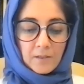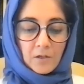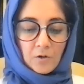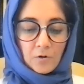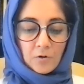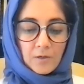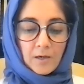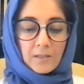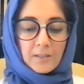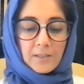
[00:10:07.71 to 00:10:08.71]
he heard
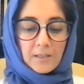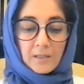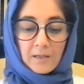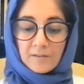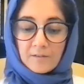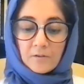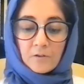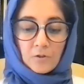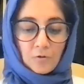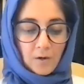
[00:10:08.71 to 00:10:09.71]
Ali
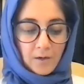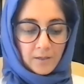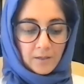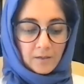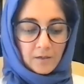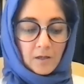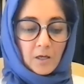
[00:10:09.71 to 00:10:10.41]
al-Asghar crying.